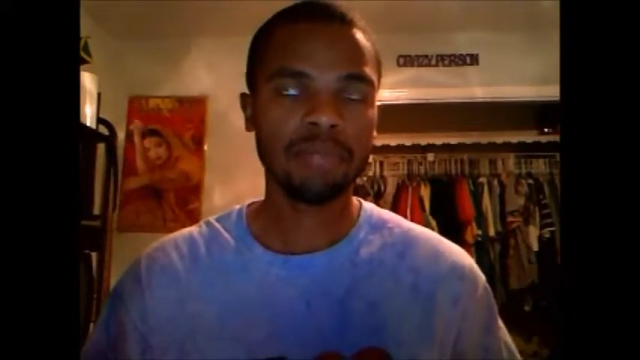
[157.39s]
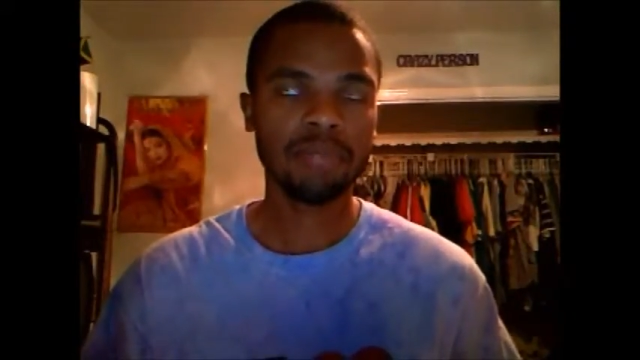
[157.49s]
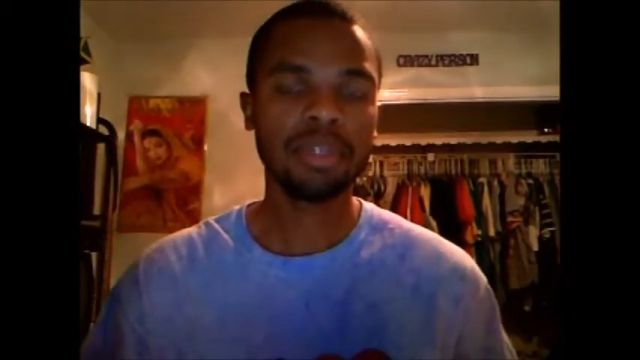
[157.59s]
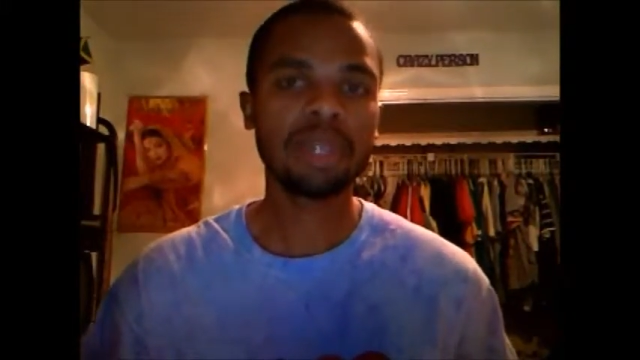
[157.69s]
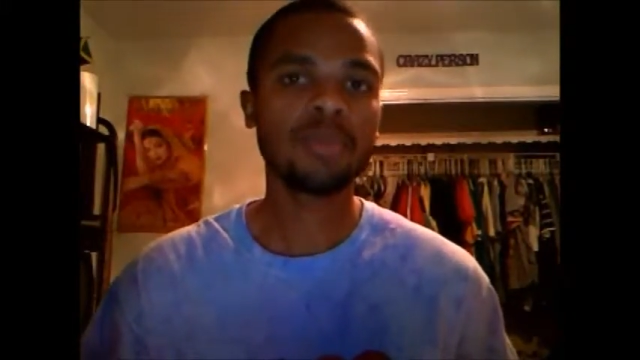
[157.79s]

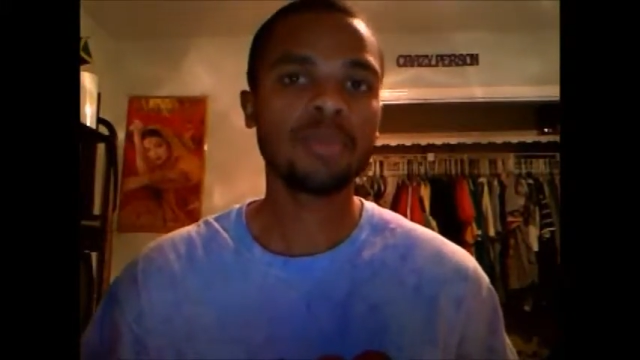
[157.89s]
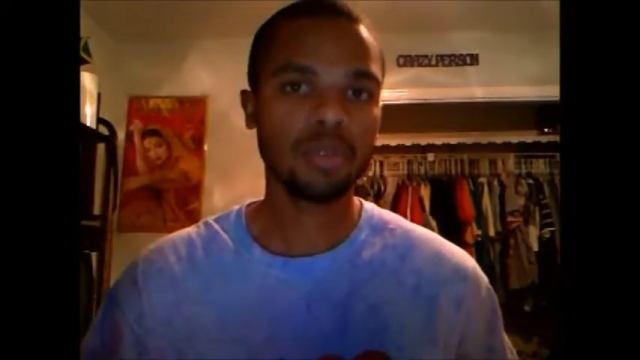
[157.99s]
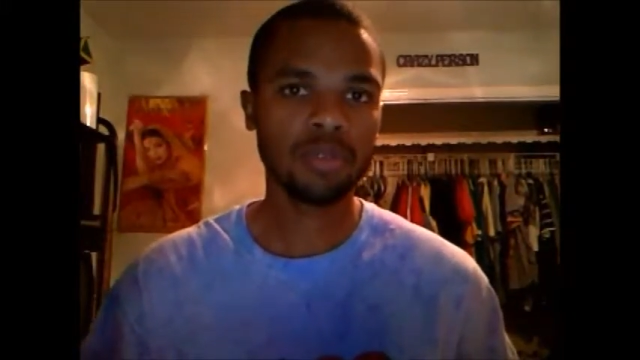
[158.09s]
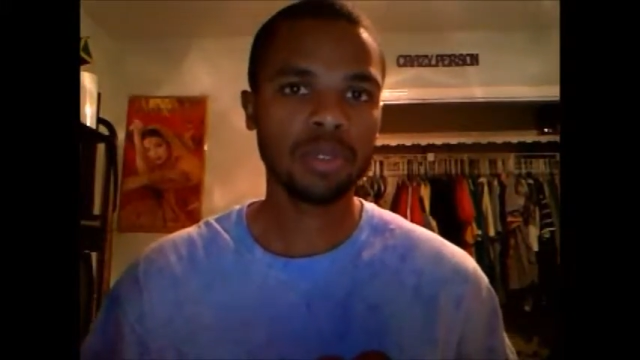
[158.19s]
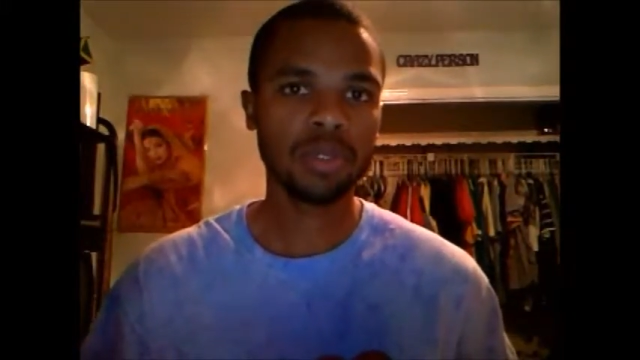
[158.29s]
being more
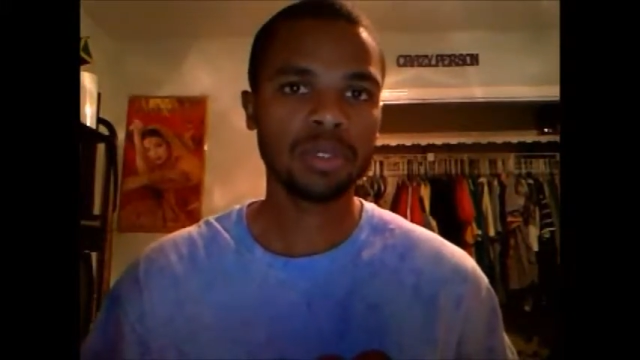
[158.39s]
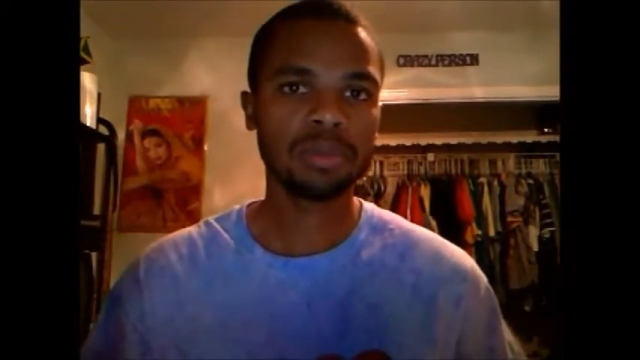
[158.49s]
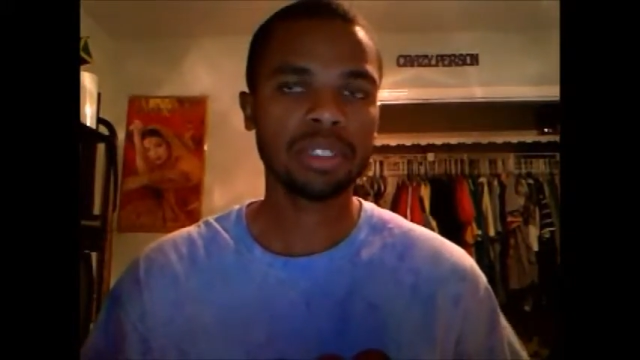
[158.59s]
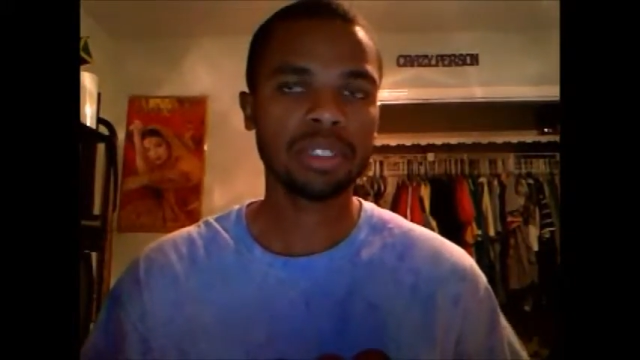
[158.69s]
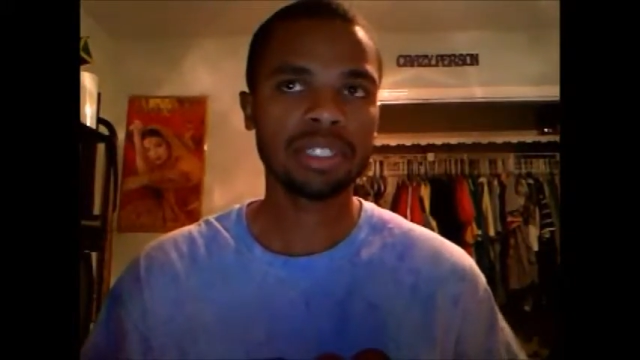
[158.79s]
vocal,
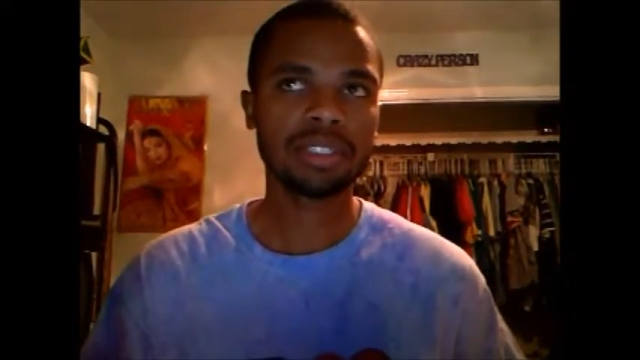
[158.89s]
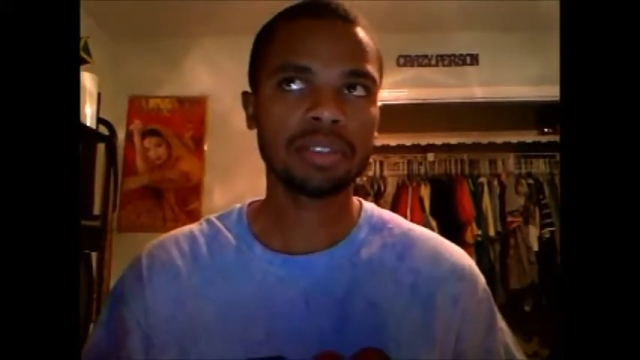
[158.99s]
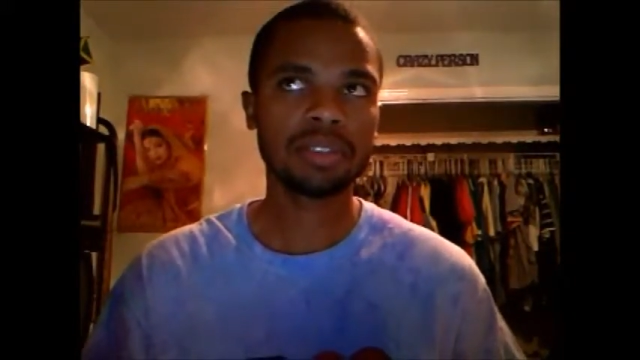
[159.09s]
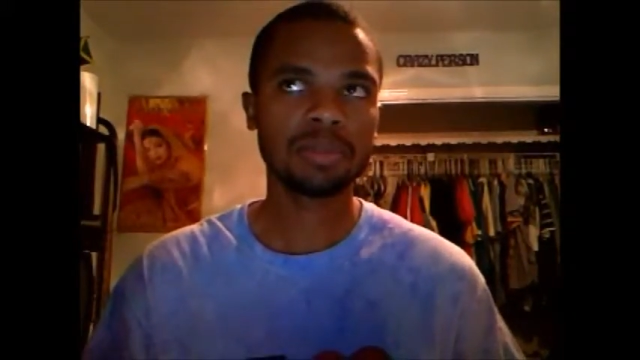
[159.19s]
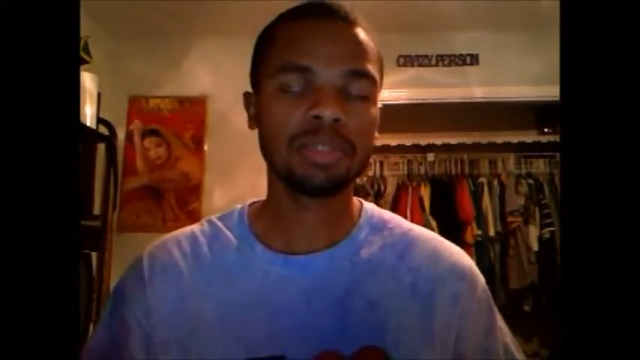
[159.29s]
because you
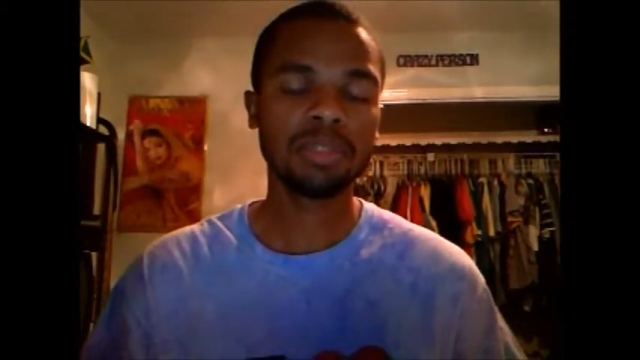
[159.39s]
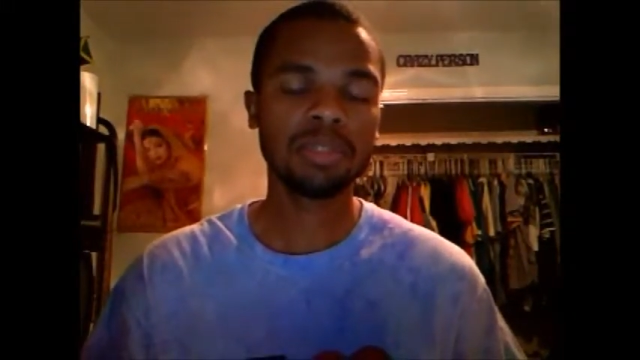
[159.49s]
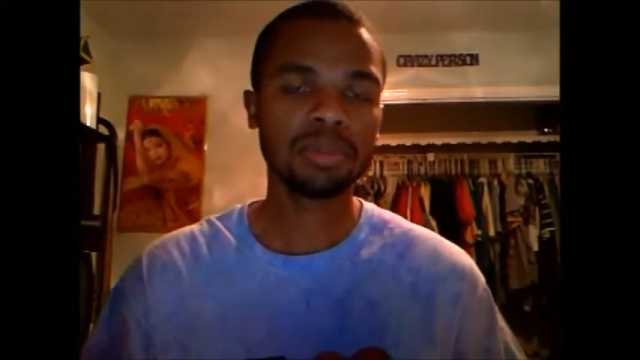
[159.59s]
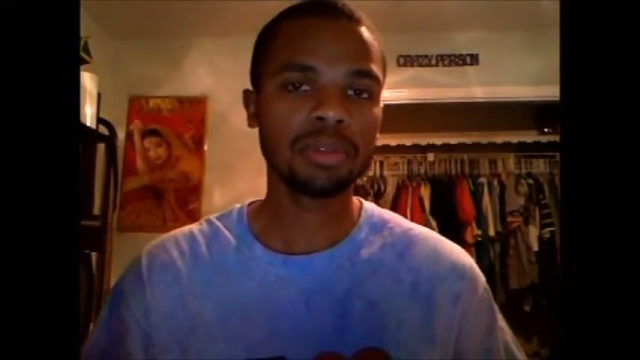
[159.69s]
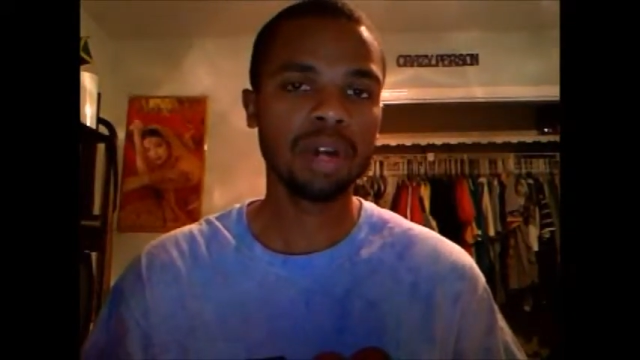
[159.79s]
know,
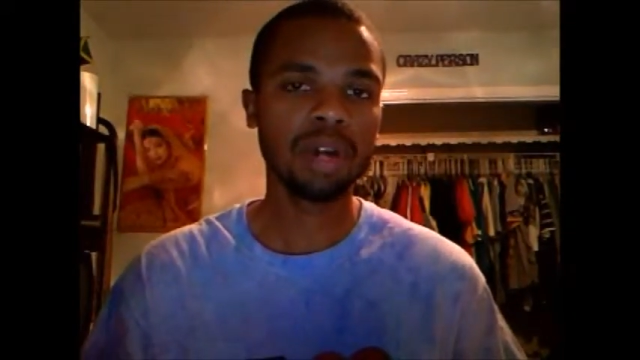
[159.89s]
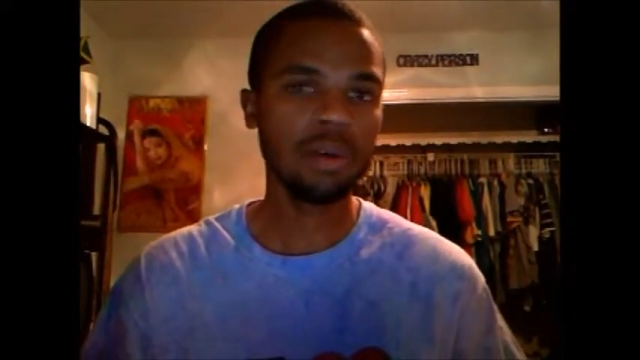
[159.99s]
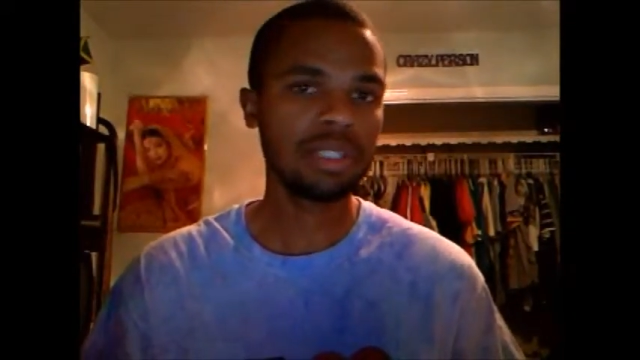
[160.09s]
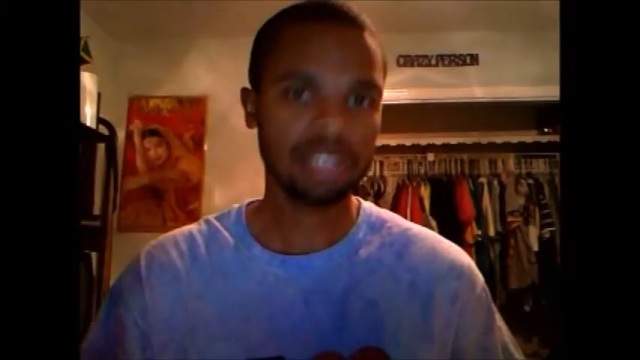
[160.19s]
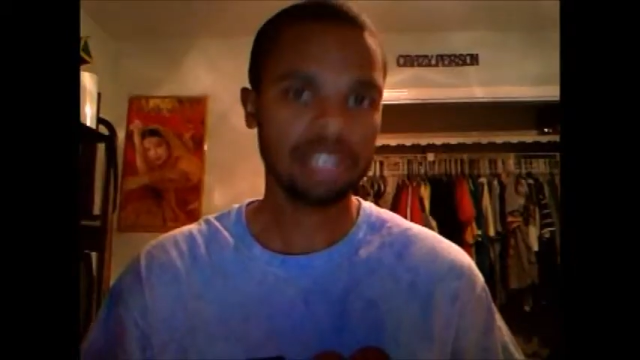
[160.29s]
people
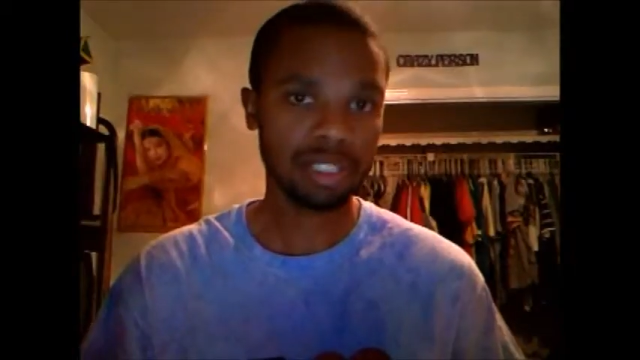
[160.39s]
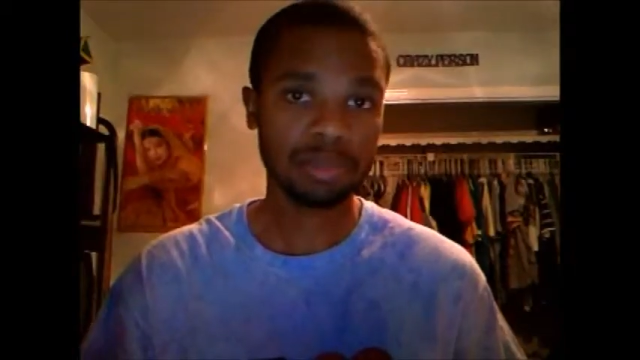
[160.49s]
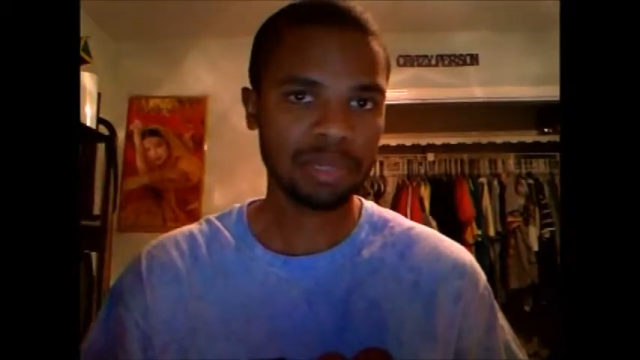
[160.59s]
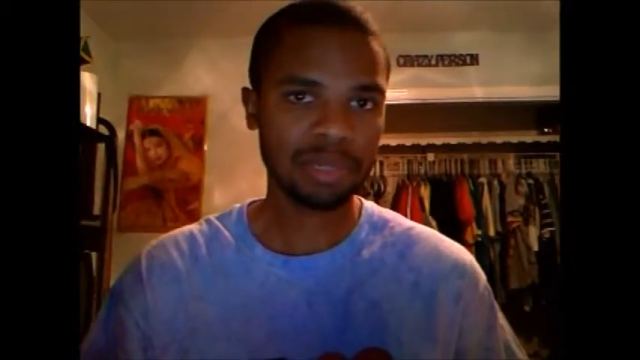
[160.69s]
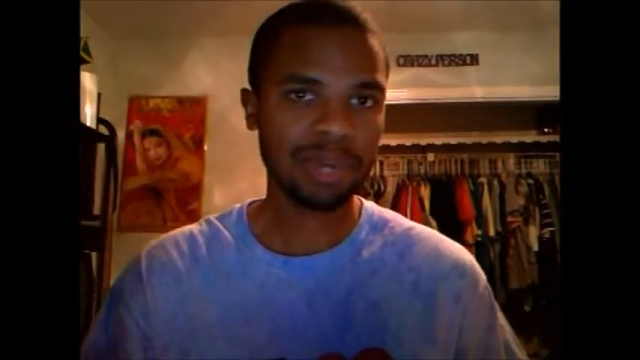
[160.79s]
always judge a
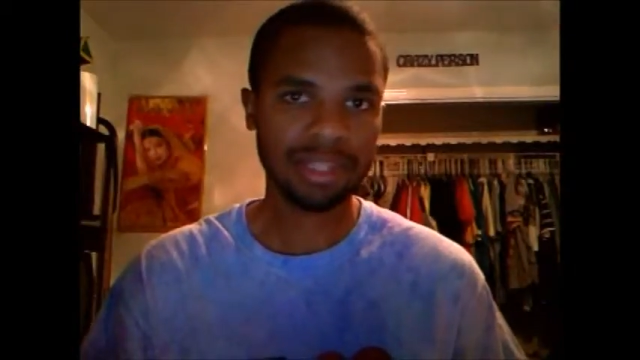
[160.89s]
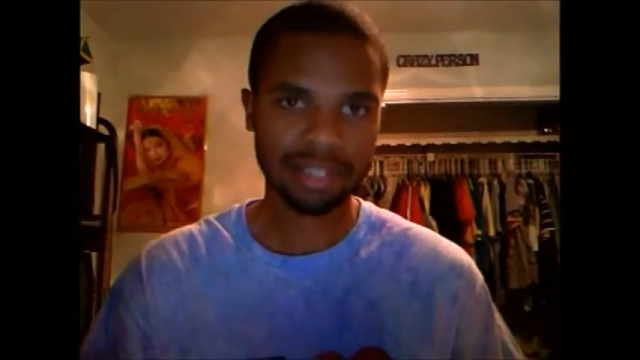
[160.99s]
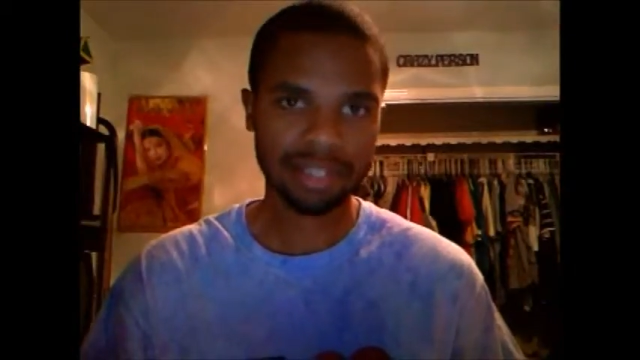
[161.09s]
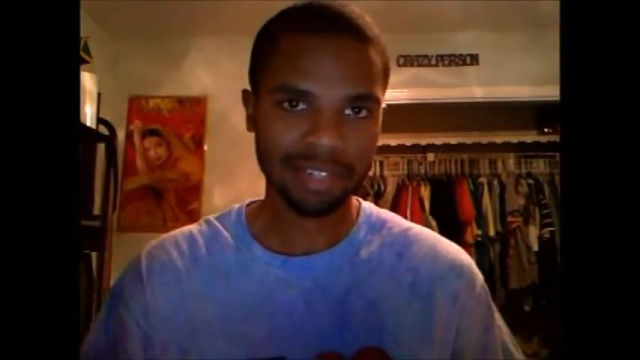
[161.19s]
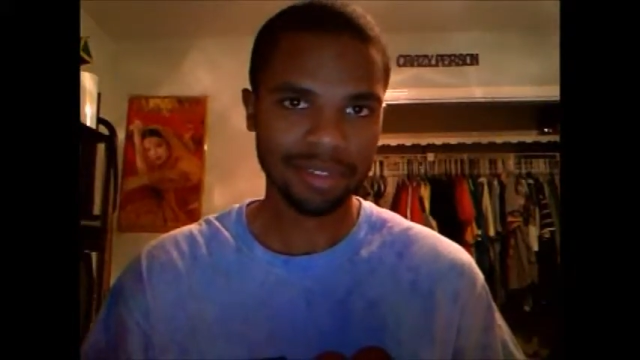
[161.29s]
book by its
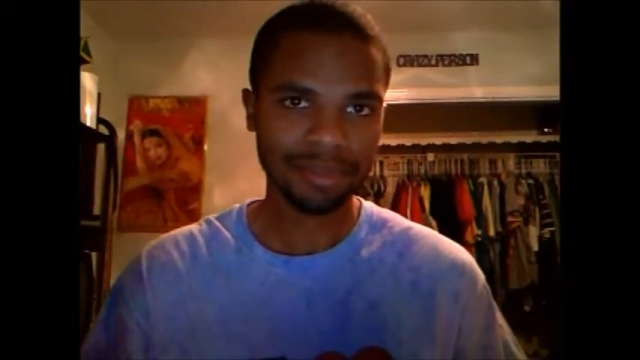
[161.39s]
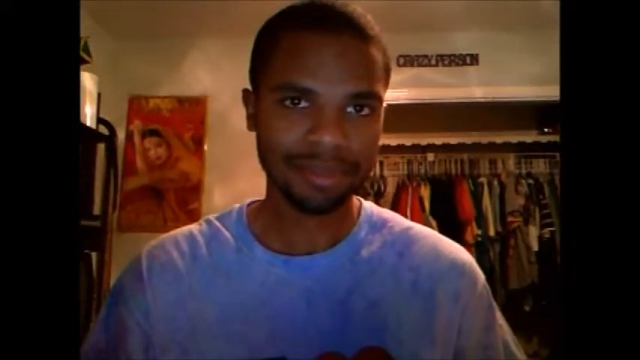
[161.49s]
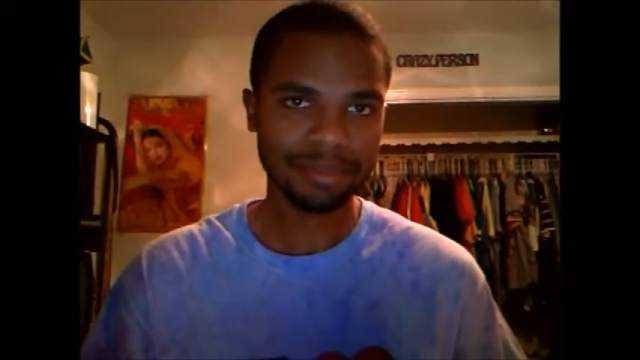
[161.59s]
cover,